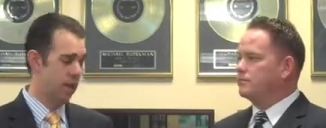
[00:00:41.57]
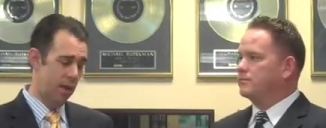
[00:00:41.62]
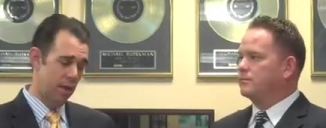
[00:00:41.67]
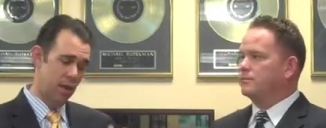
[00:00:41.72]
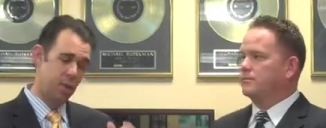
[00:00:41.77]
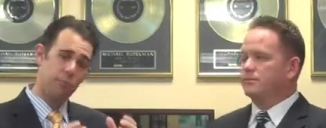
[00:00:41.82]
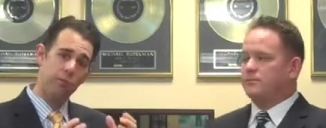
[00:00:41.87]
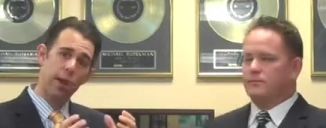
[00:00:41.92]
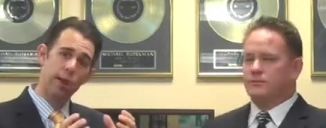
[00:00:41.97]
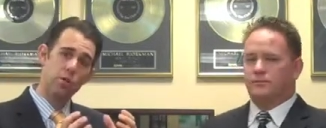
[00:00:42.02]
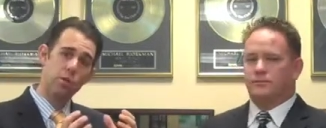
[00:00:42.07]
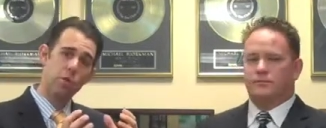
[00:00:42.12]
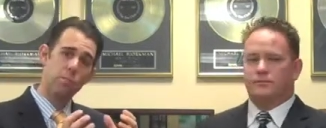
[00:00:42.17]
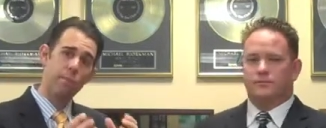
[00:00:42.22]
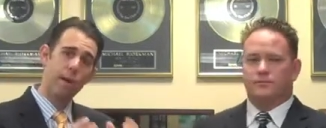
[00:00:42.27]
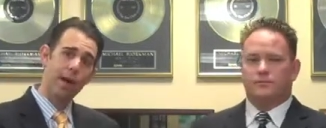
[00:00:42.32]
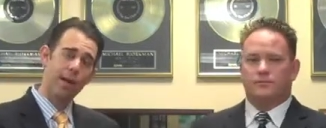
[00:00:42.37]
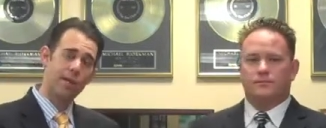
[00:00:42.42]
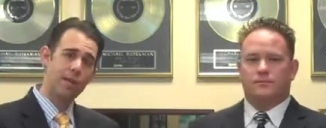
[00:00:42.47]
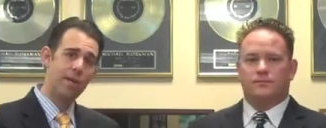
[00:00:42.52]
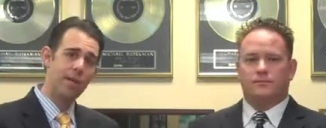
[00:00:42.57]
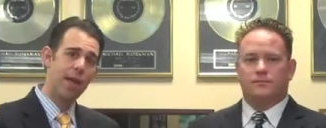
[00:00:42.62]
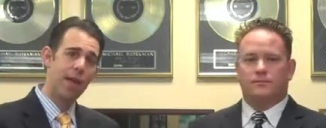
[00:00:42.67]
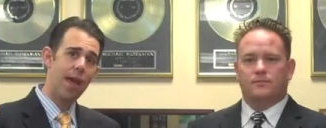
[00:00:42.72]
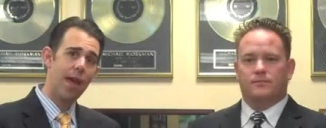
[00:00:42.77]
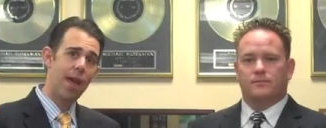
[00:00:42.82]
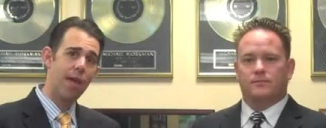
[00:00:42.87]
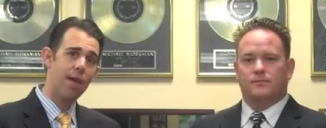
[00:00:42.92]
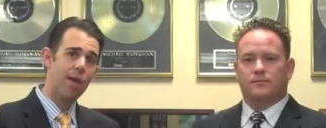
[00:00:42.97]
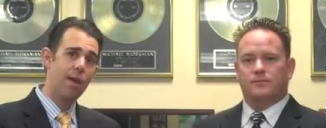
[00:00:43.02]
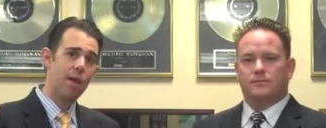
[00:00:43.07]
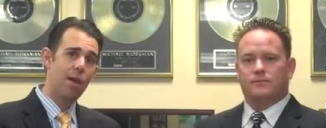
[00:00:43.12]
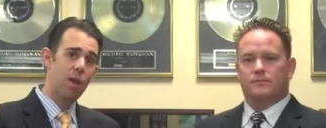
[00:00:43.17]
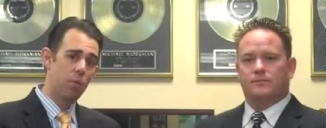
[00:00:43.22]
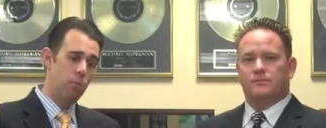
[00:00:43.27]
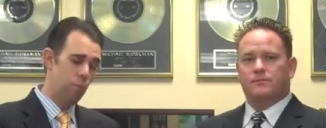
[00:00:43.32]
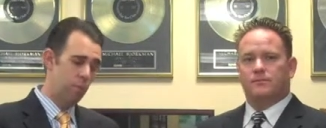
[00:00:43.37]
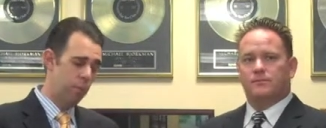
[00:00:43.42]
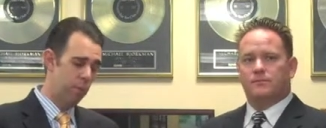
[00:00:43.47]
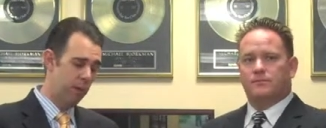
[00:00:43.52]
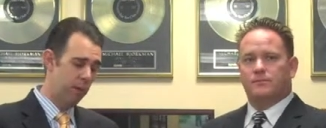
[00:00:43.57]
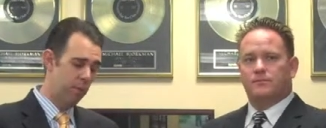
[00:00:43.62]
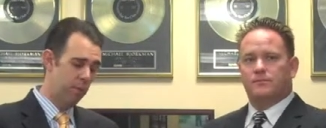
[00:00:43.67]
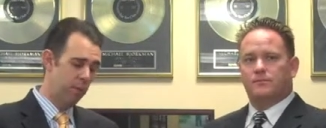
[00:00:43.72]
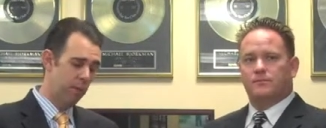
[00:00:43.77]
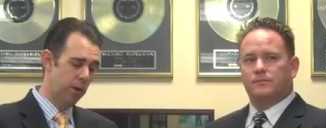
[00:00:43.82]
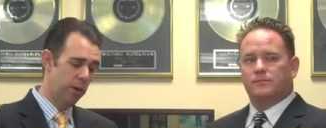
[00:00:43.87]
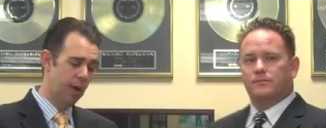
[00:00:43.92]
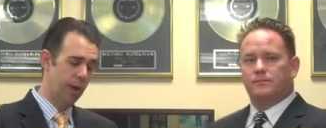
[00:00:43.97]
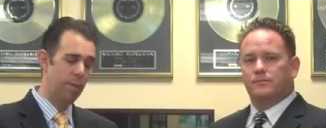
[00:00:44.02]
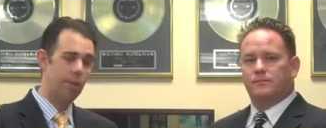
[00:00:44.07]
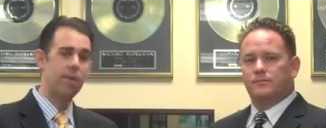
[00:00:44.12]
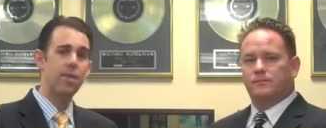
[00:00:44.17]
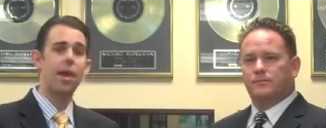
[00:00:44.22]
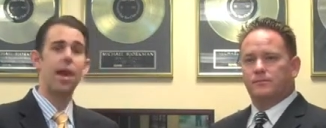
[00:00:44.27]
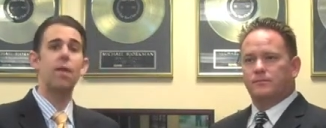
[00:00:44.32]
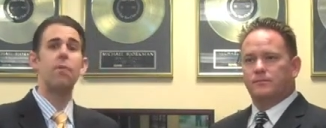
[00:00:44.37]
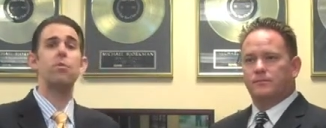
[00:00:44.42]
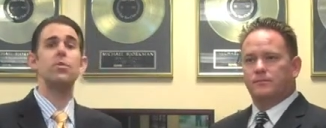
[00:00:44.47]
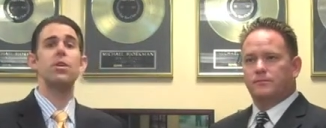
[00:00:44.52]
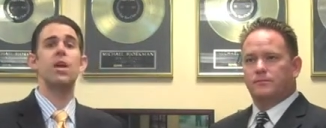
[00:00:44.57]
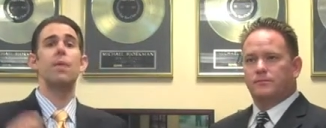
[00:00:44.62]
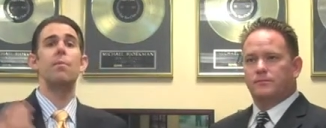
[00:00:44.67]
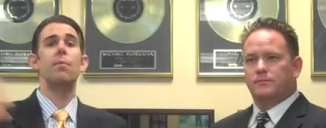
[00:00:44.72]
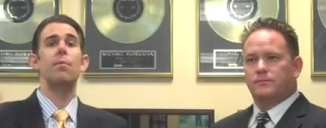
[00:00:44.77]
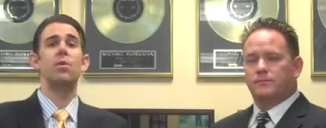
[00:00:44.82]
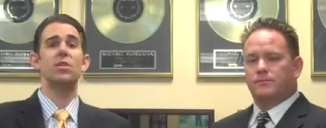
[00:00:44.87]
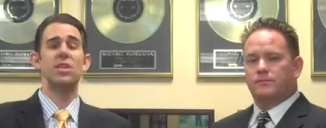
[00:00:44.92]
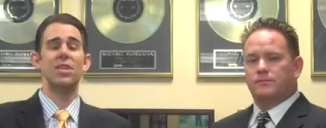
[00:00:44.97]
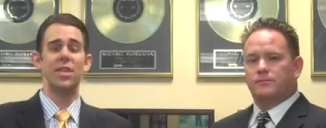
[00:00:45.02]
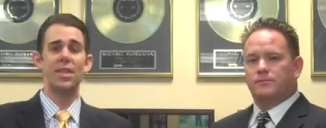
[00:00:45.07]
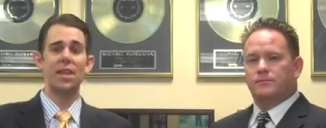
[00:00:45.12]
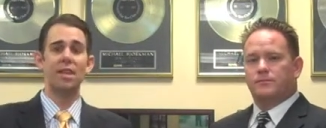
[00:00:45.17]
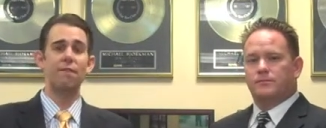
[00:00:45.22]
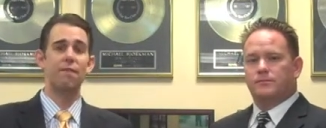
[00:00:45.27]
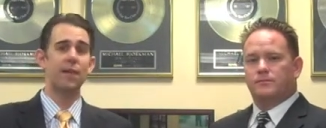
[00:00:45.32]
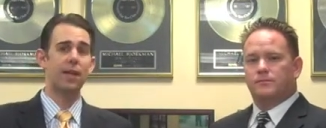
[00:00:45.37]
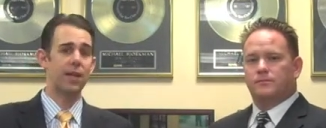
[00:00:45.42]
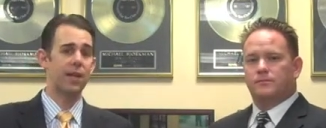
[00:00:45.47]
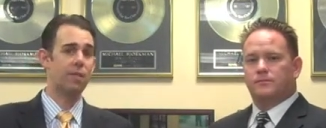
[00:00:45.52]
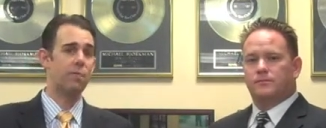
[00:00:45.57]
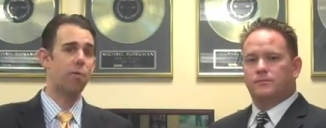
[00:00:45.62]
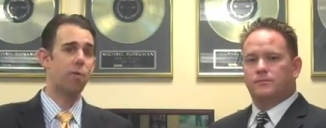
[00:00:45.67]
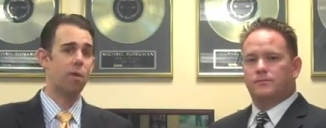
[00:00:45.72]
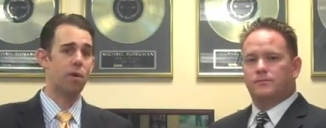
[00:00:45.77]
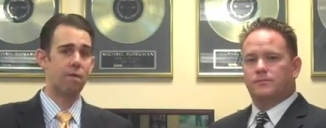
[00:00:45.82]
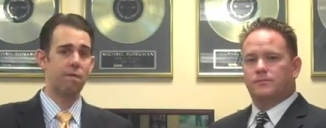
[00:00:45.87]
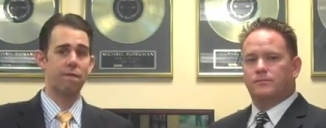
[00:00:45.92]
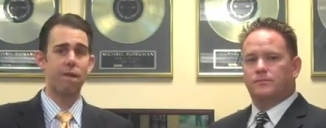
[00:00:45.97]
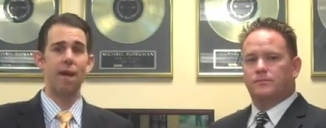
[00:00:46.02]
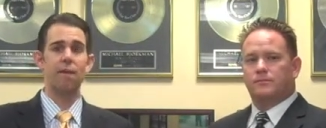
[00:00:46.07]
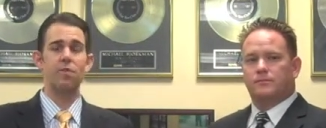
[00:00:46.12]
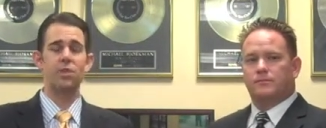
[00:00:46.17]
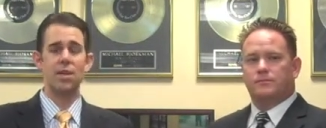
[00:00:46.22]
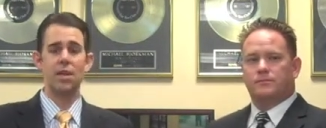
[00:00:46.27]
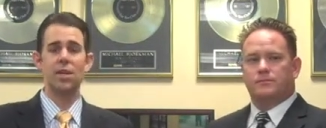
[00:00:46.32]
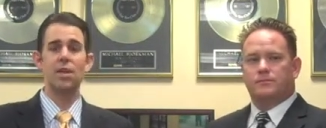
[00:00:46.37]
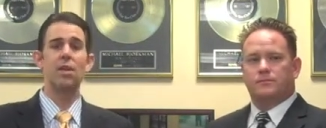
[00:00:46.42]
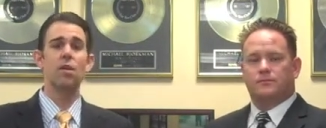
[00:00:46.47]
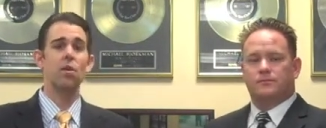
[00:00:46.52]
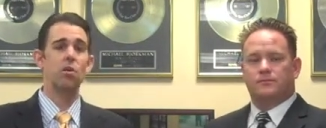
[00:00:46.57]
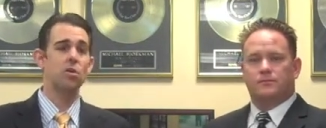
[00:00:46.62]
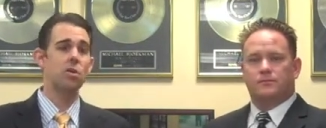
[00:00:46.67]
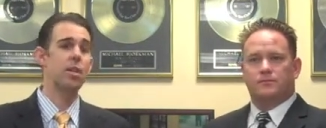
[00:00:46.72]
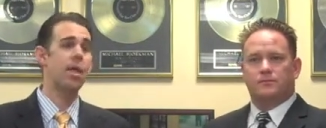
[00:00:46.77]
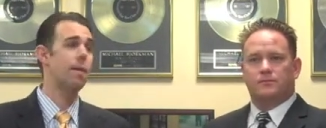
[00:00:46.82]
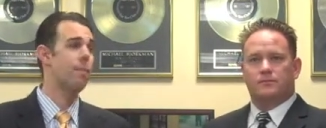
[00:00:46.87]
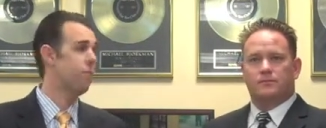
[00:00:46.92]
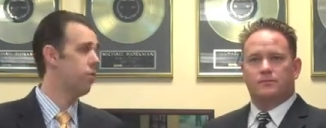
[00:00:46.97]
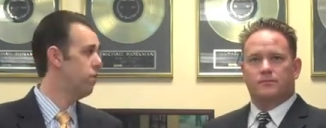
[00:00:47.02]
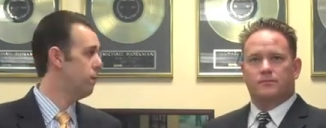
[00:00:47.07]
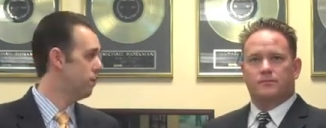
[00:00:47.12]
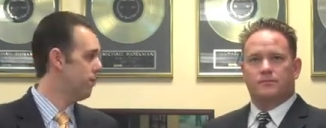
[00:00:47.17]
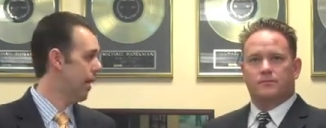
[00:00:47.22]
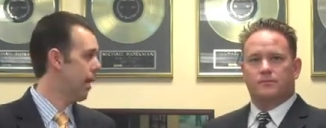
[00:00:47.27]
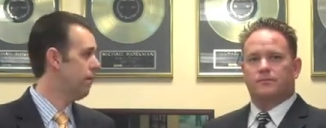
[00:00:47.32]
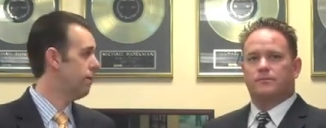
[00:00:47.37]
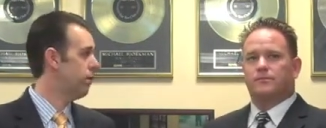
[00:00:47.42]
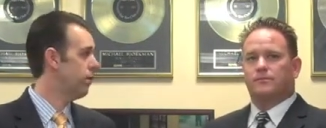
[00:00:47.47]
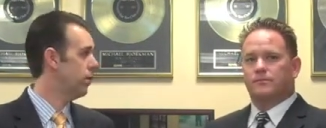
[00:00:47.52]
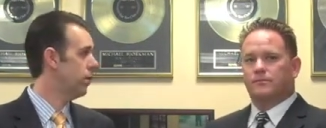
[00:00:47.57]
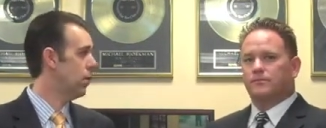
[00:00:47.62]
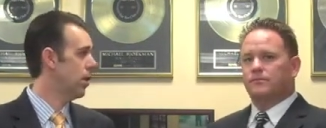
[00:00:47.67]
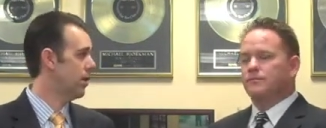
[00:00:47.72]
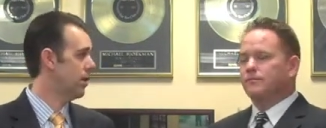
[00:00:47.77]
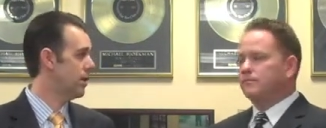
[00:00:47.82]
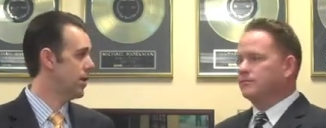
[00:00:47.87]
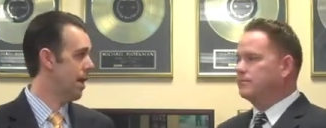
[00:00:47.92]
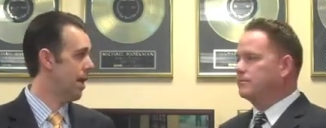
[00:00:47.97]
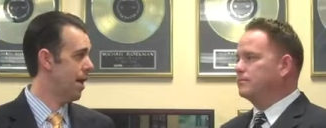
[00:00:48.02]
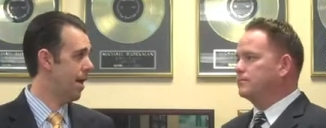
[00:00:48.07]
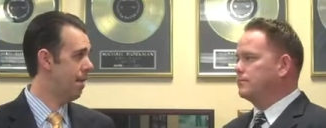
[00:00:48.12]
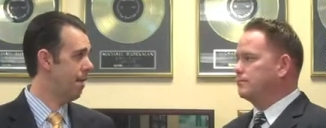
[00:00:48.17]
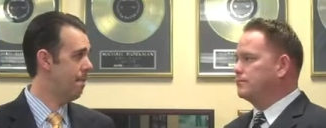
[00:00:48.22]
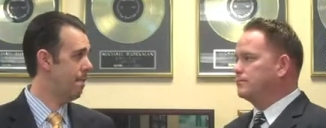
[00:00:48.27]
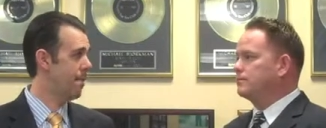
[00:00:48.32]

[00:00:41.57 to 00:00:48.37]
Speaker 1: The price you bought today, we were gambling that it was going to be worth significantly more in 5 or 10 years, and that proved out for a long time.